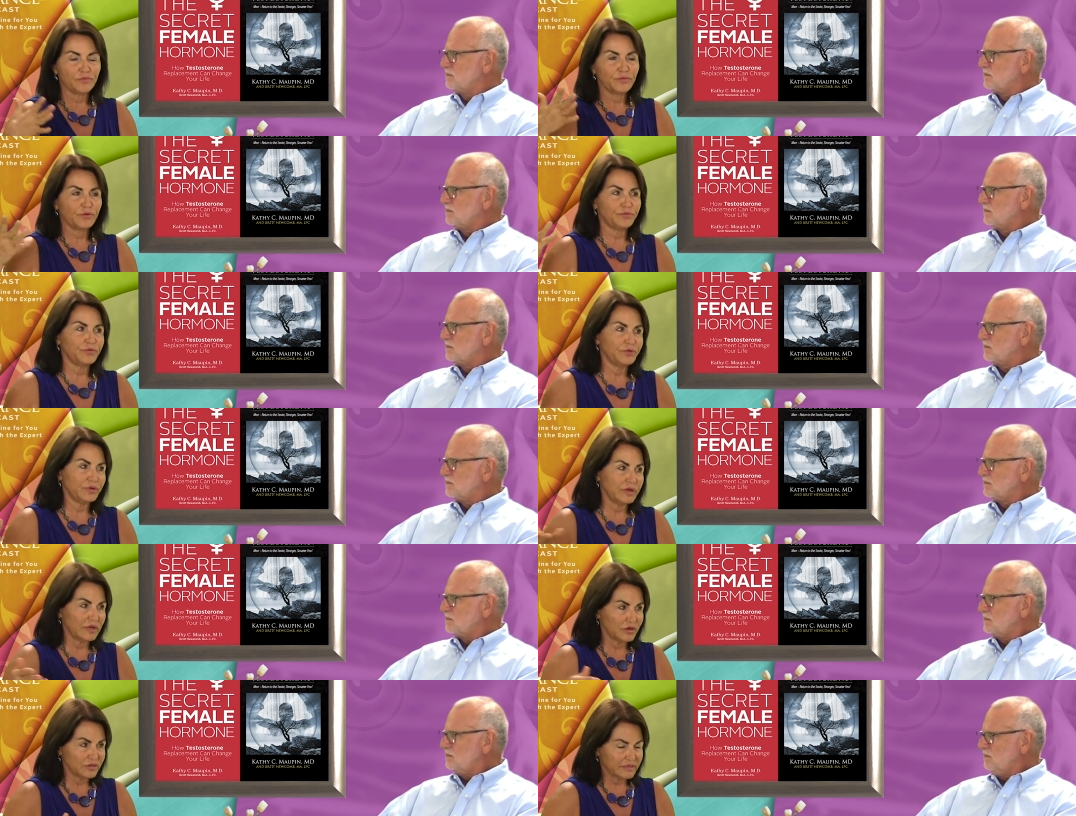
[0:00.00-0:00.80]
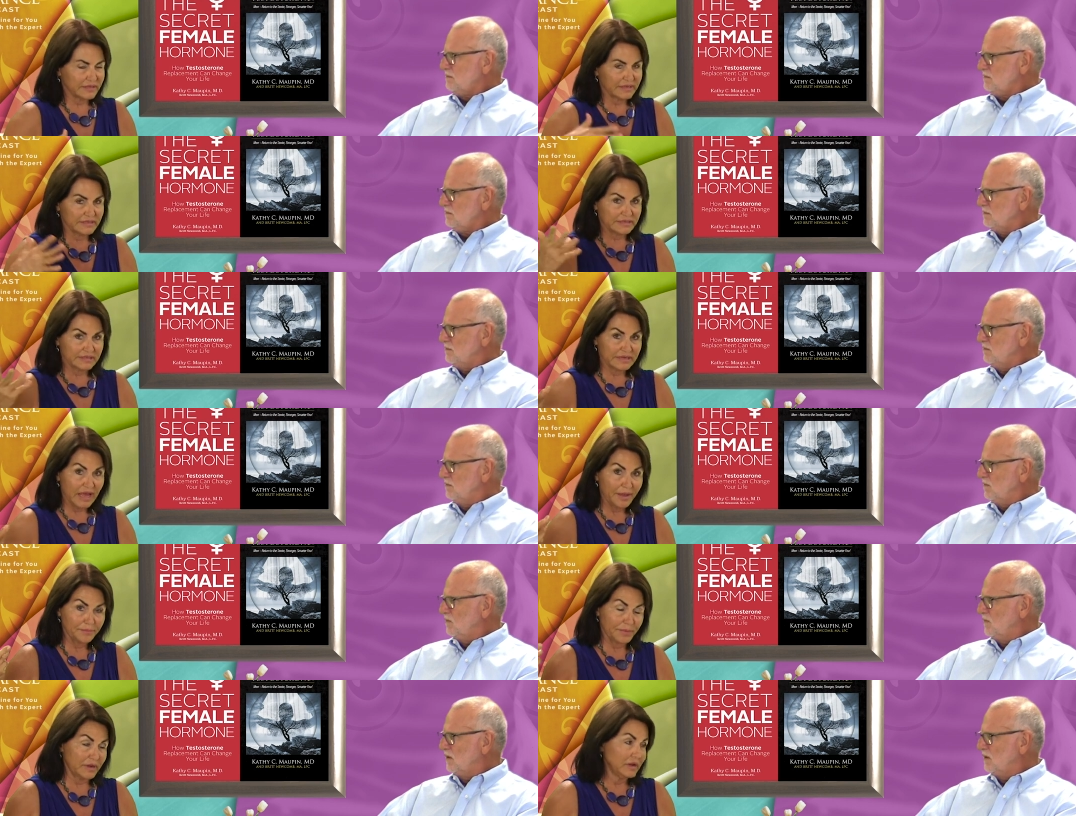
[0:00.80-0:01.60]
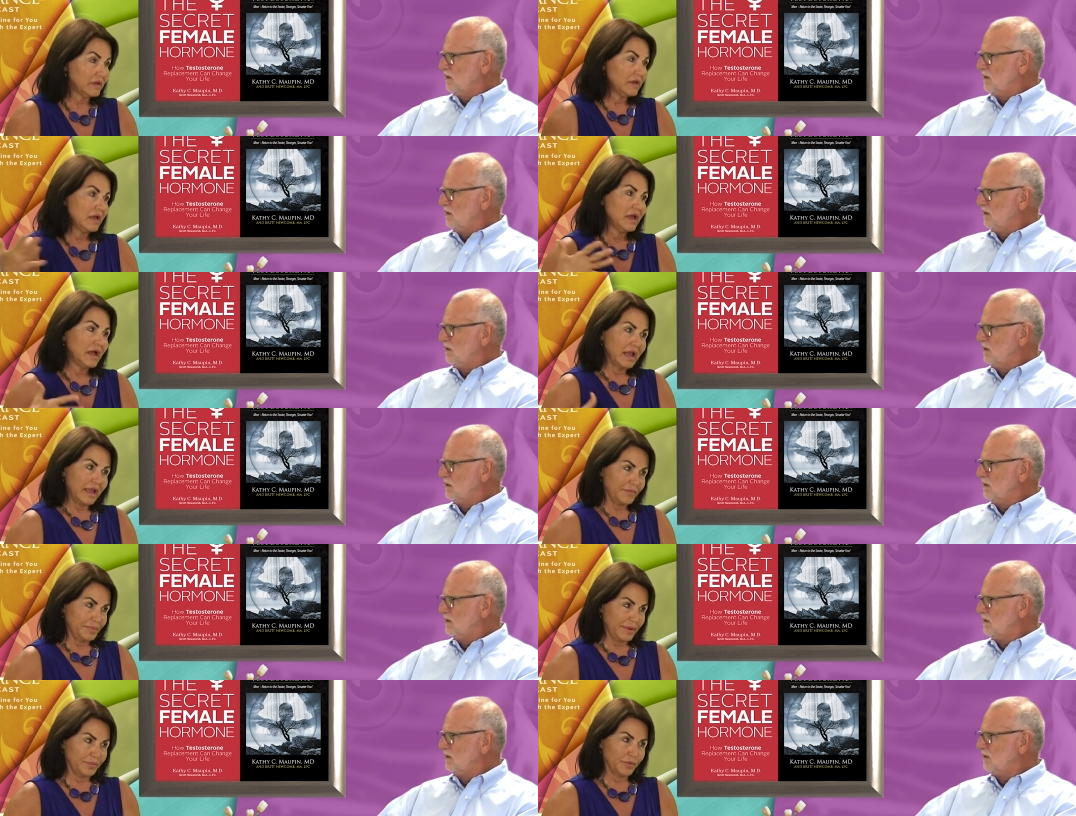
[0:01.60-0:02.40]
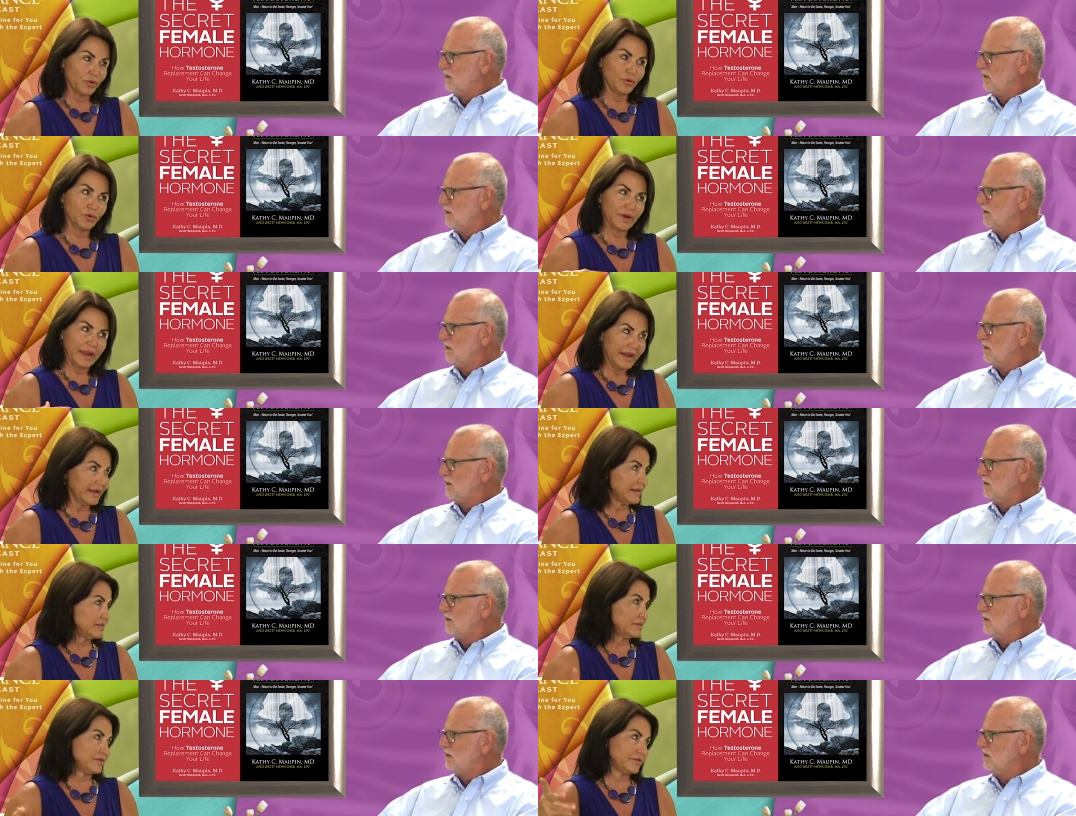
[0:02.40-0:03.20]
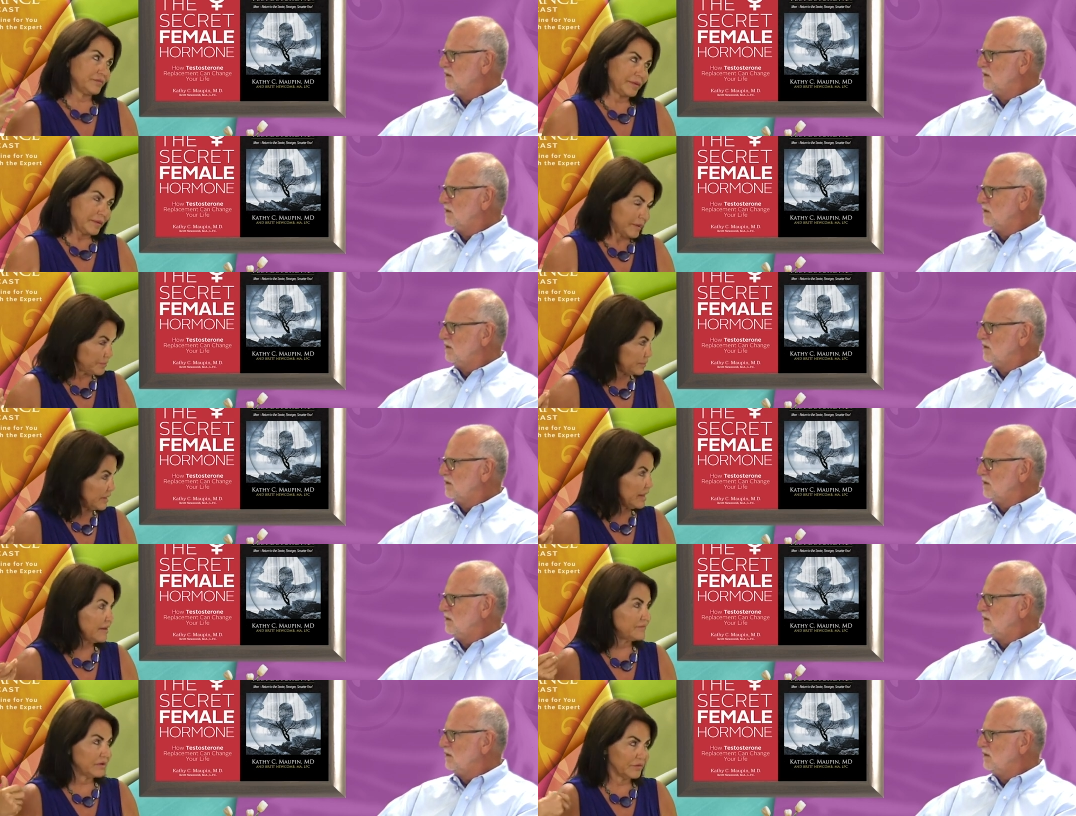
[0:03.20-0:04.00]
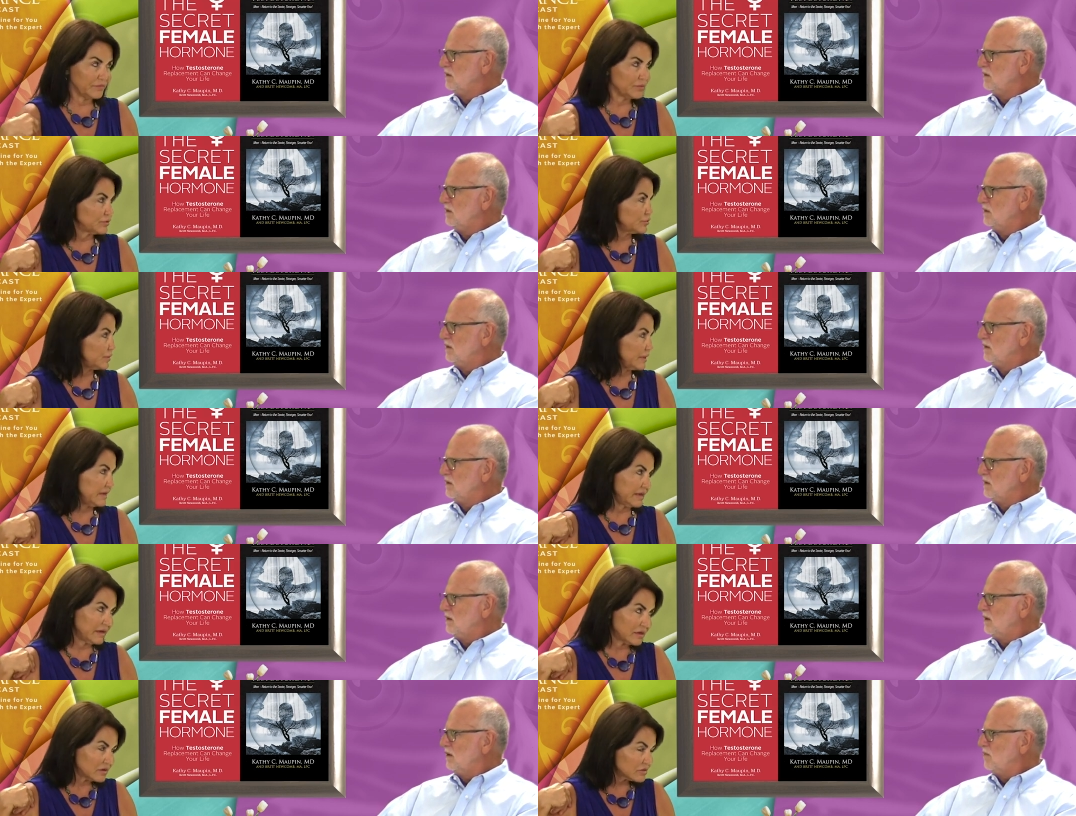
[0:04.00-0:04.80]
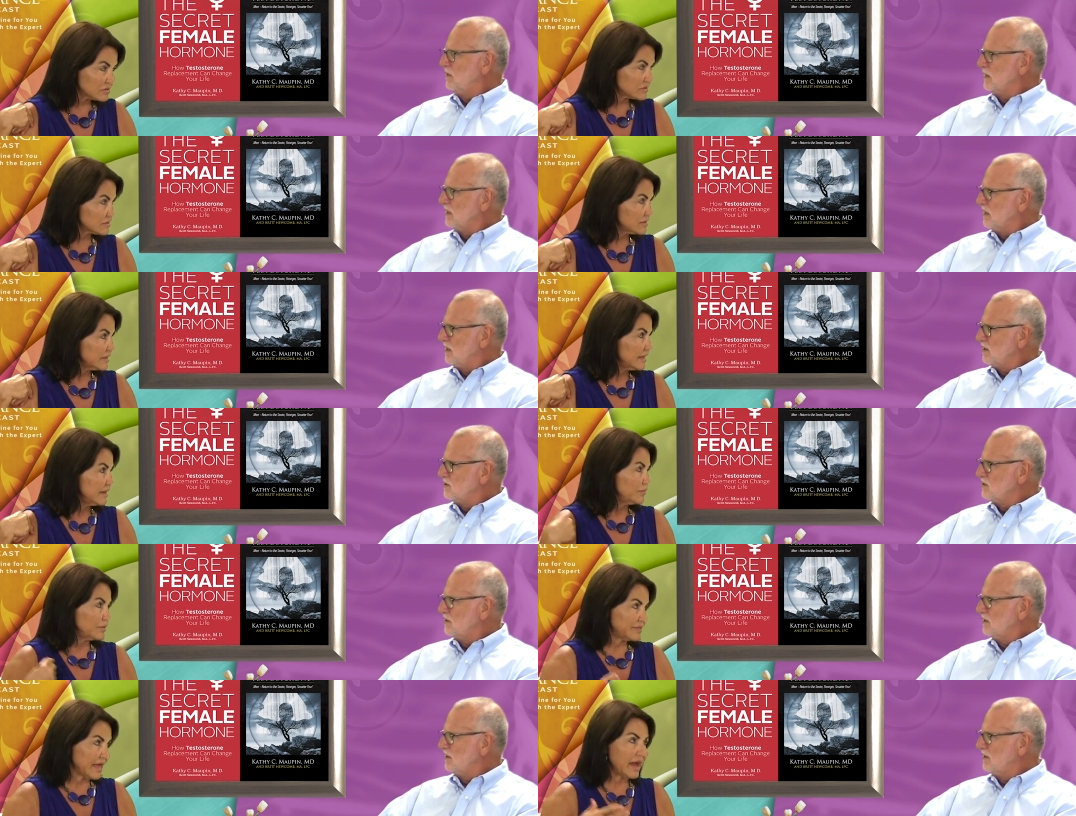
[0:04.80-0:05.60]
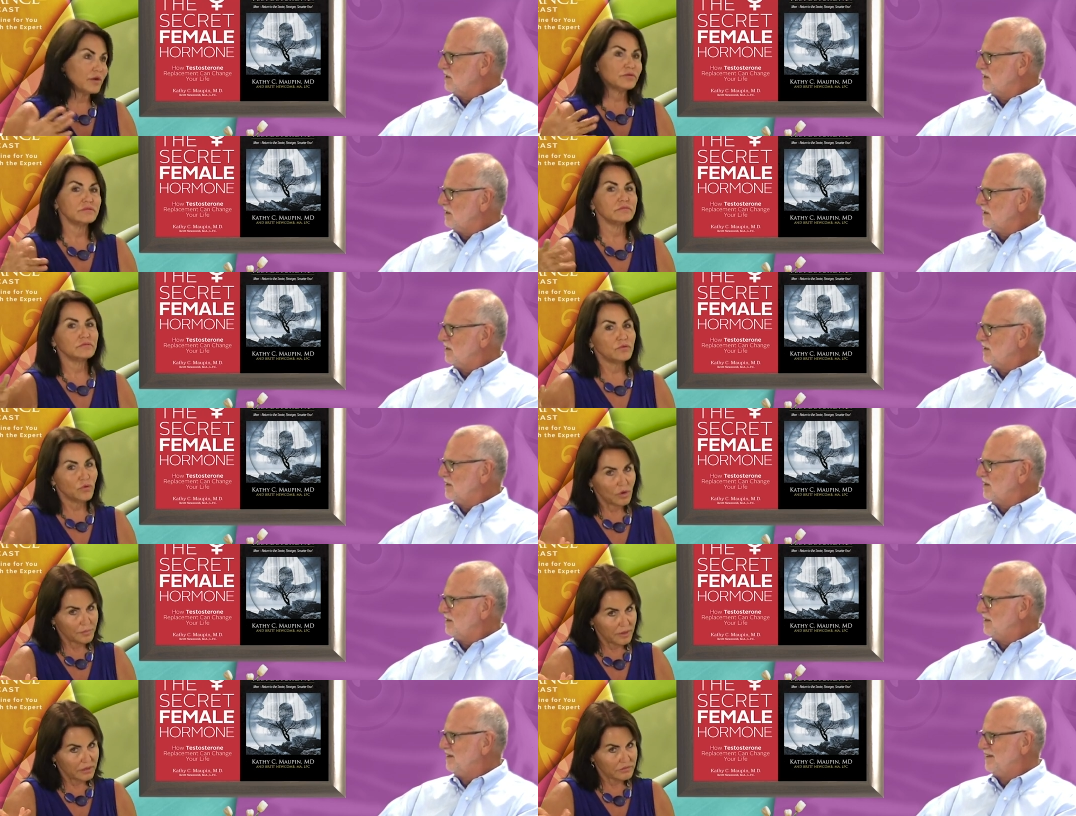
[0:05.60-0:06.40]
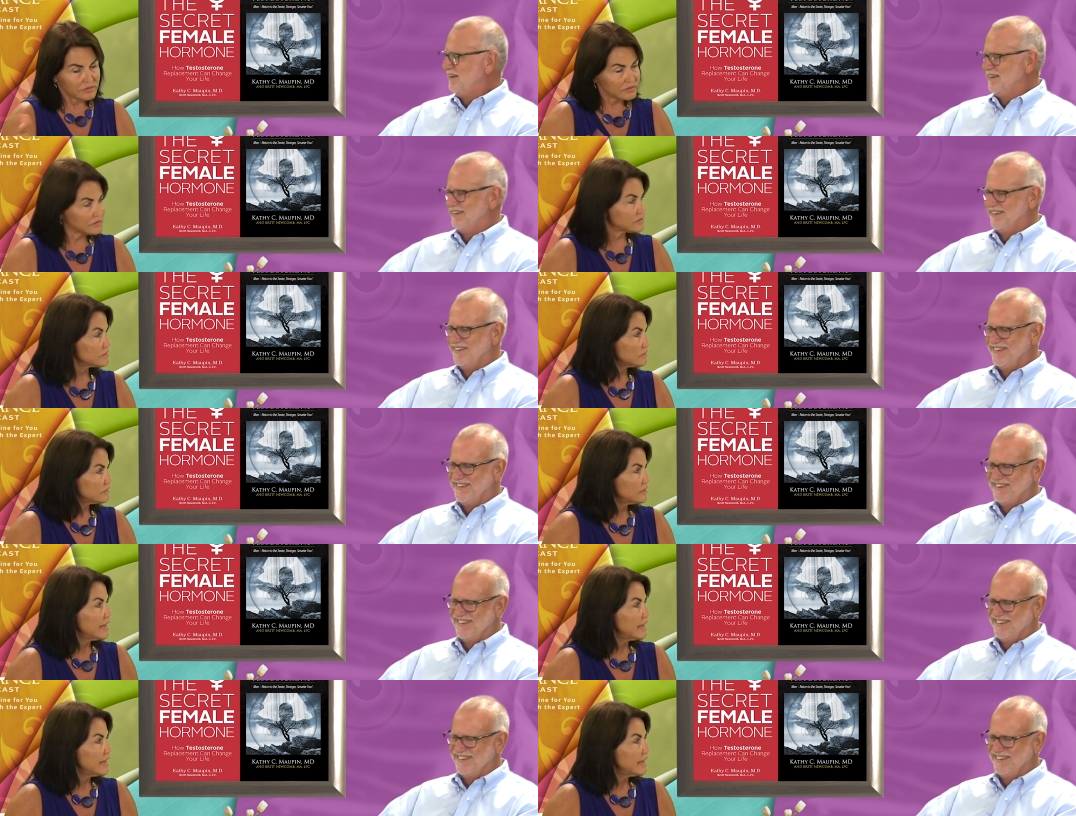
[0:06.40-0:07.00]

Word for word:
Speaker 1: them for a few years and then stop. But I have people who are 80 that have been having them for 20 years. Oh my gosh. Without hormones.